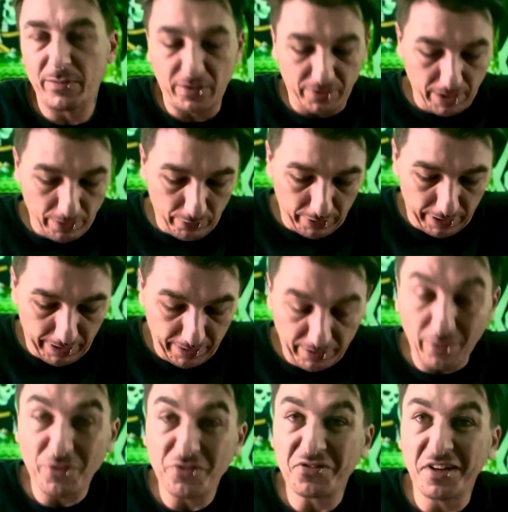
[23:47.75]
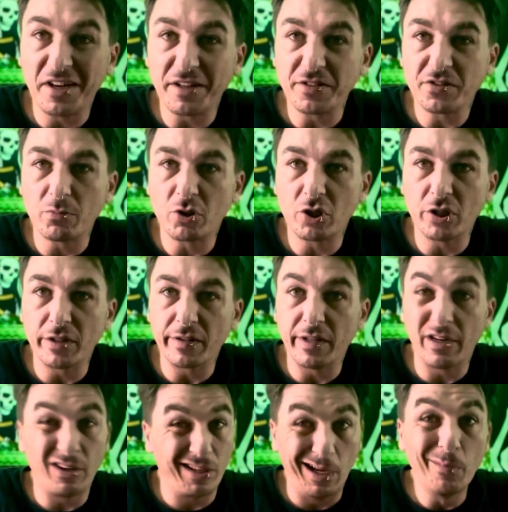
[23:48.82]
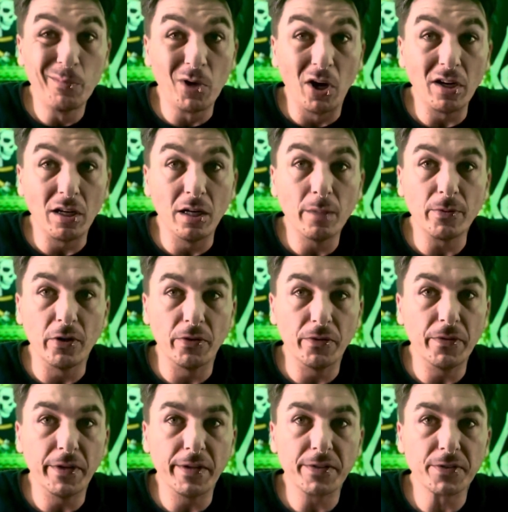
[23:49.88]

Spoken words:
because I realized I was talking some shit there, and I'm gonna upload this,